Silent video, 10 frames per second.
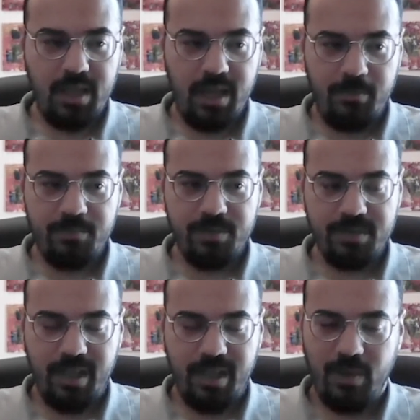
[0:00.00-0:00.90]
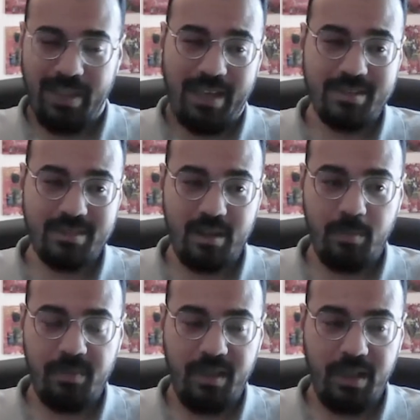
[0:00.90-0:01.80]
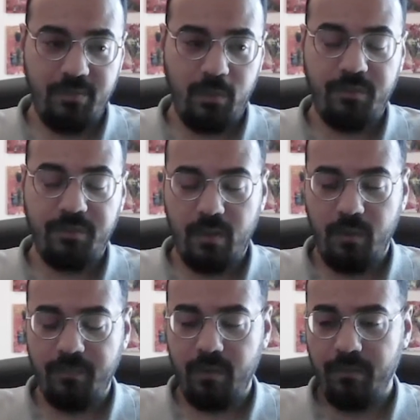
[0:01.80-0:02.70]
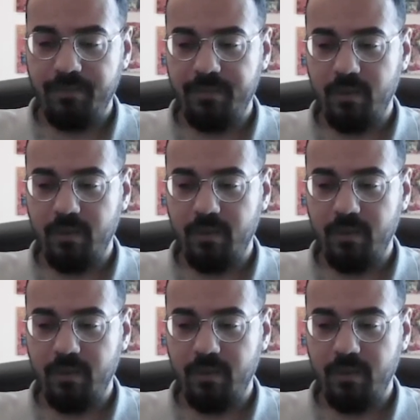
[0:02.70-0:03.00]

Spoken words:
to give you an answer about the level of